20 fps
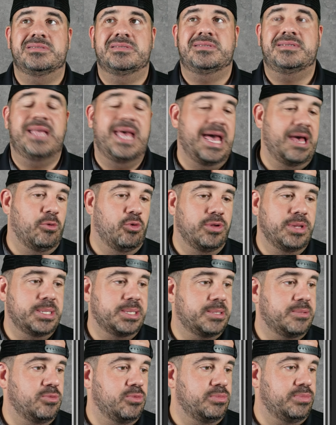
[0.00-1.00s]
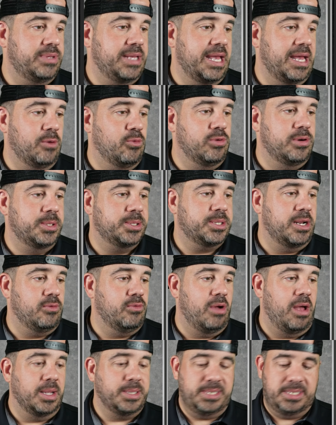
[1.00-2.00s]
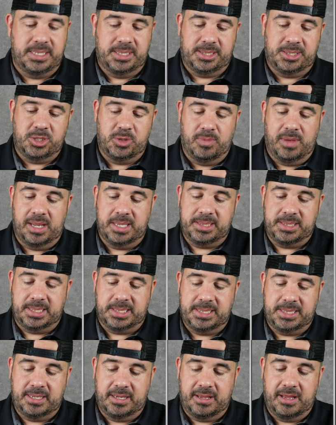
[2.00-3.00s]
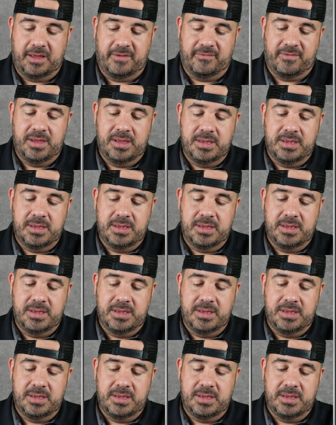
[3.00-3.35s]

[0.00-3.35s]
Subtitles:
Nah, we're just going to rock TCU minus 16 and a half.